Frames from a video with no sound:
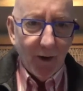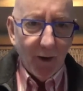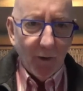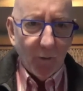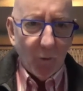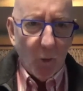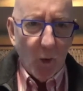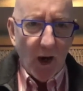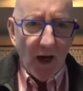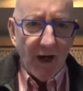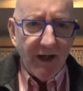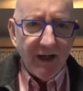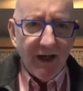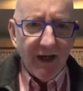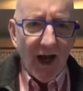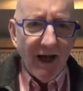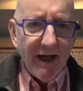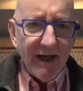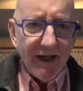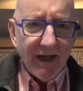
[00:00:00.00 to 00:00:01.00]
why did
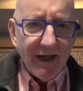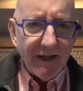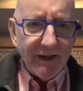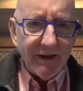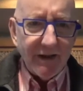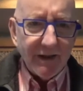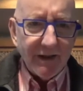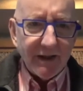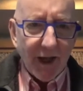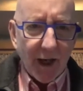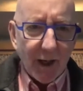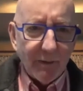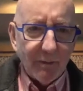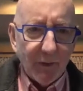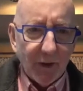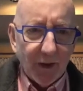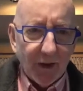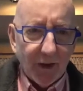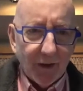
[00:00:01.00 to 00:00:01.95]
I need discipling?